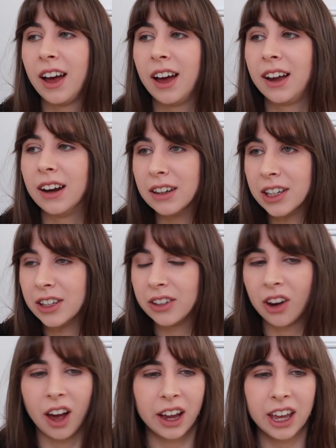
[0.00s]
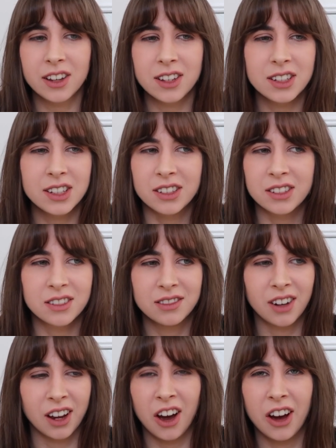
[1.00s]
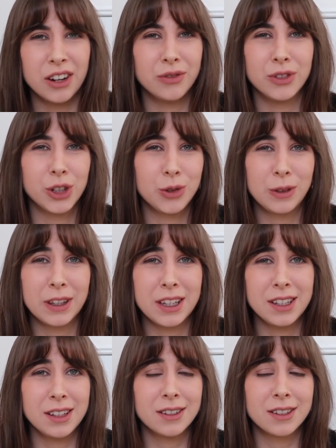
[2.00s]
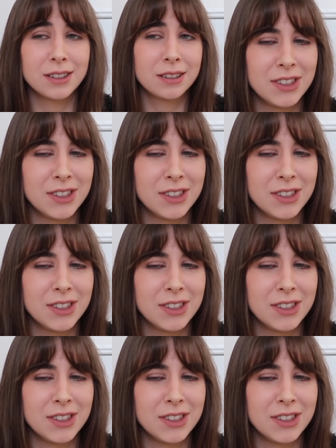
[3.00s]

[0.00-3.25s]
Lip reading: and I guess I kind of do these